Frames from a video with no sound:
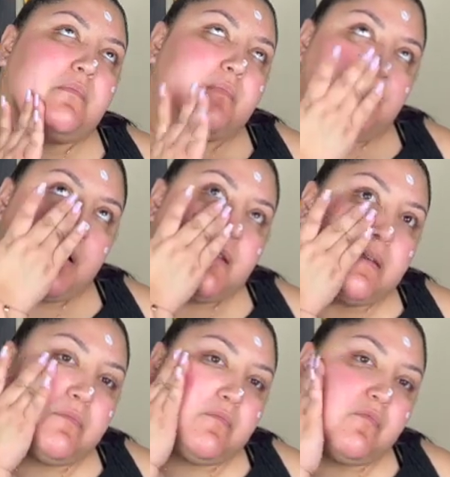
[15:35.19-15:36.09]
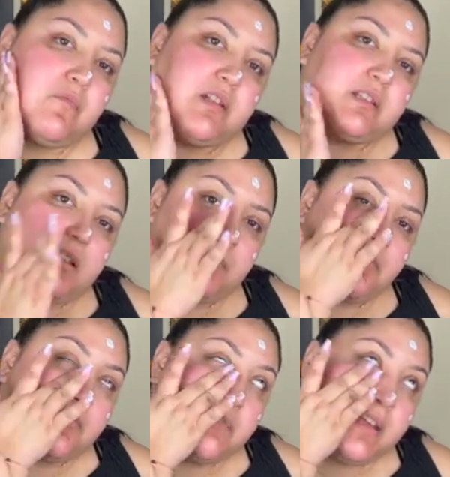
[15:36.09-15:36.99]
But once
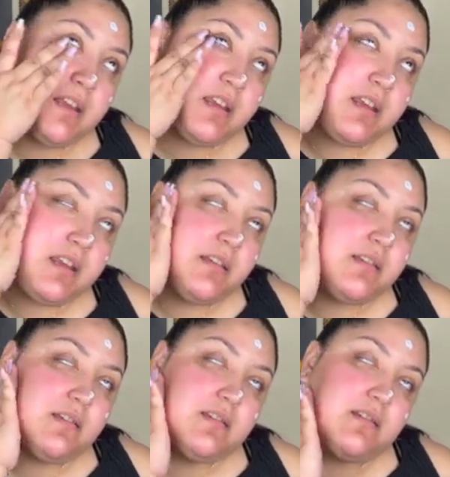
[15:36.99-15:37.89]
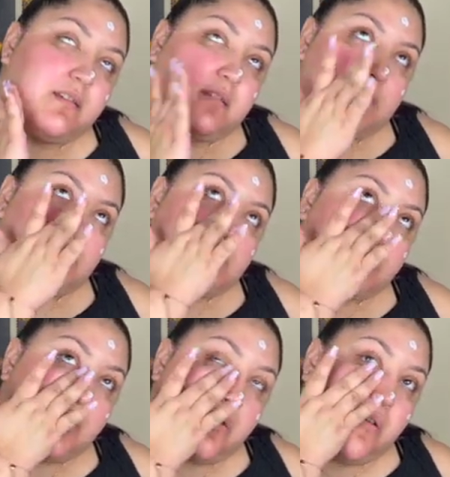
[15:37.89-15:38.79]
I'm ready to
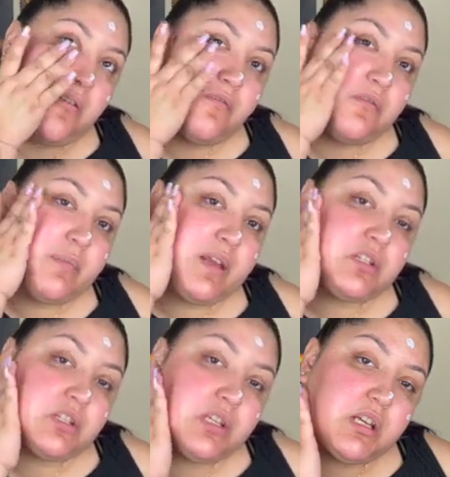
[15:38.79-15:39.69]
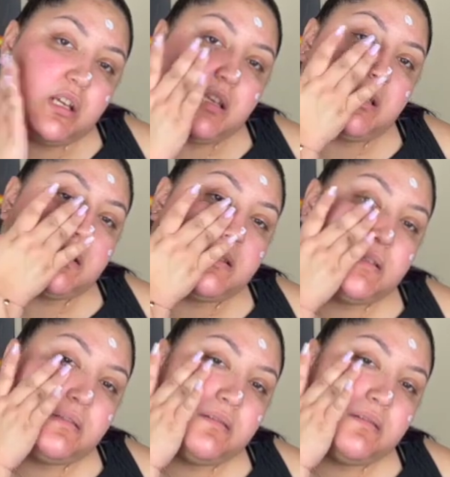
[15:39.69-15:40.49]
go over my cheeks,